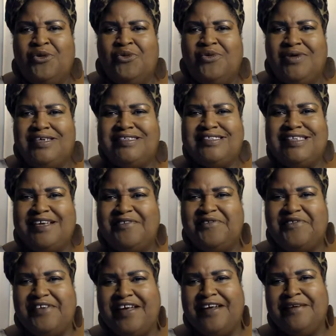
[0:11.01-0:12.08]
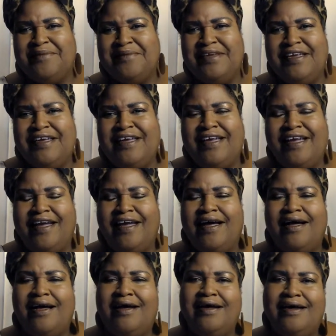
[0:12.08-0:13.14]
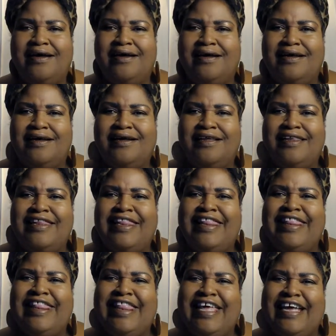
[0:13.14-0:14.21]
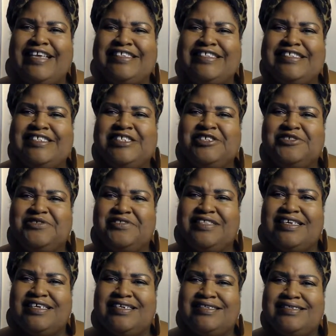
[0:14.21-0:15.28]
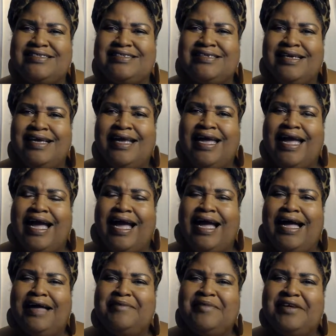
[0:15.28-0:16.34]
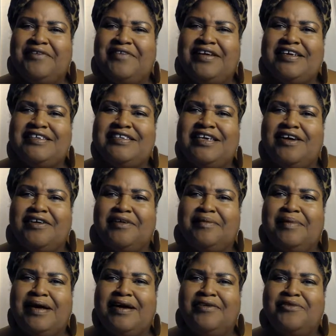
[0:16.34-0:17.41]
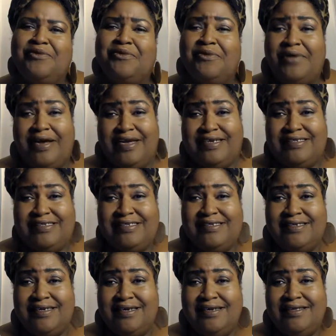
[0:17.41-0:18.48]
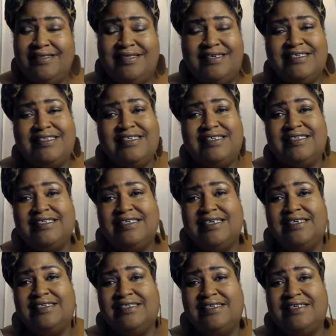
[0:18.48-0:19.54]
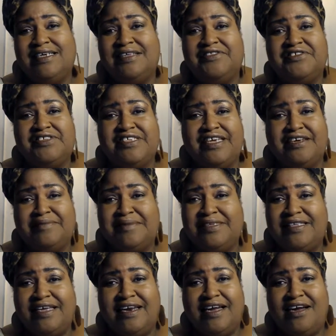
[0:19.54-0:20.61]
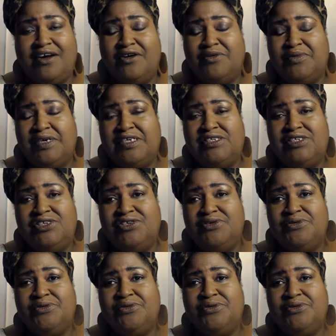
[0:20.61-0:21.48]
What's up, family? Let's do this. I'm getting ready to talk about race. This is another segment that I always do,